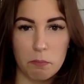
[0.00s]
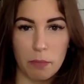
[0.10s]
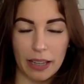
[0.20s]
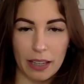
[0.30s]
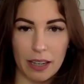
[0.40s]

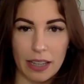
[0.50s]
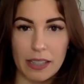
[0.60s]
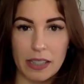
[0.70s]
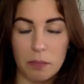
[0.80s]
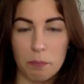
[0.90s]

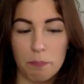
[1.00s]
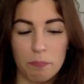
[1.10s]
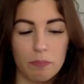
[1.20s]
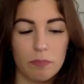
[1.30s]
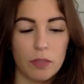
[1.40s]
mechanism
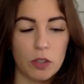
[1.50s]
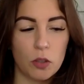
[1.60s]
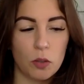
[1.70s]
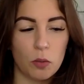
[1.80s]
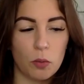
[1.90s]

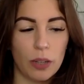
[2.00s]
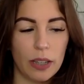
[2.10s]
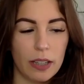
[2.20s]
to